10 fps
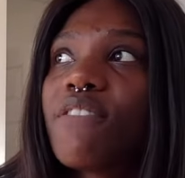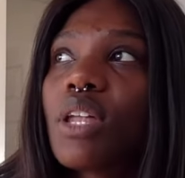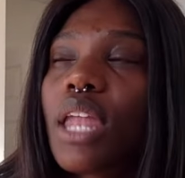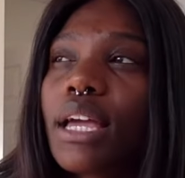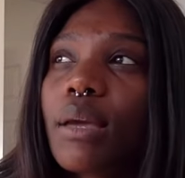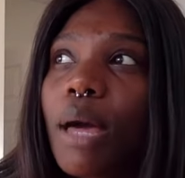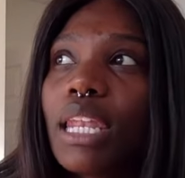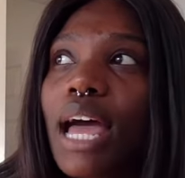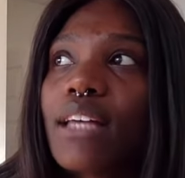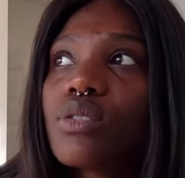felt like in my
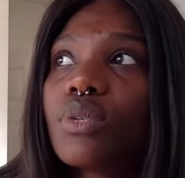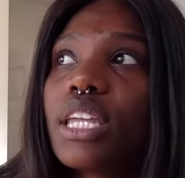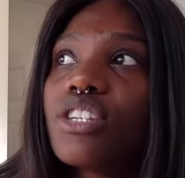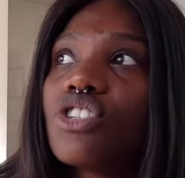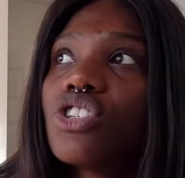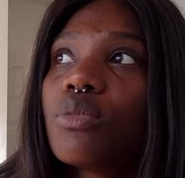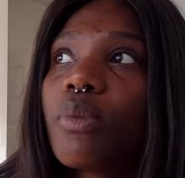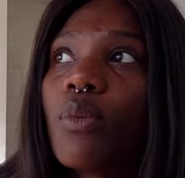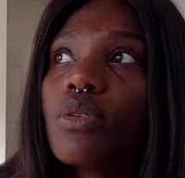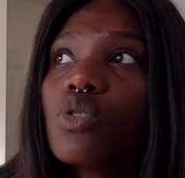last relationship
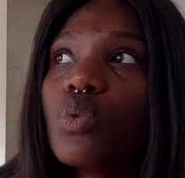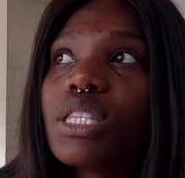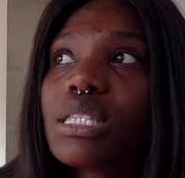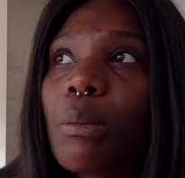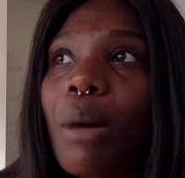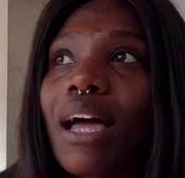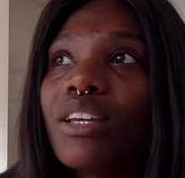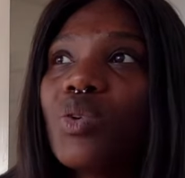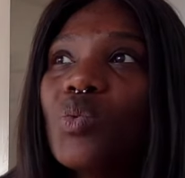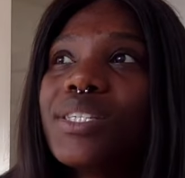I was with
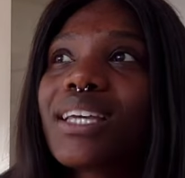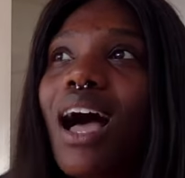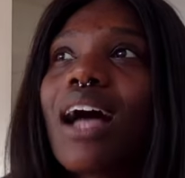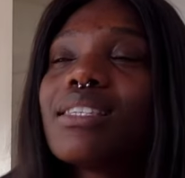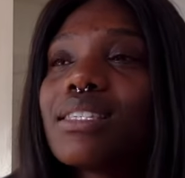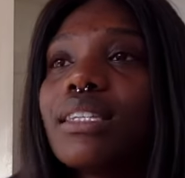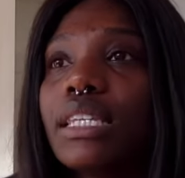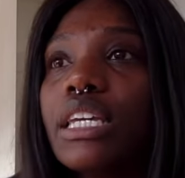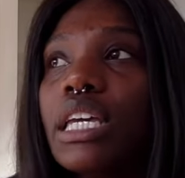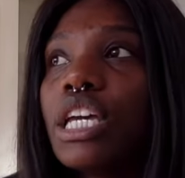somebody who was
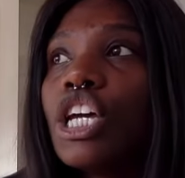constantly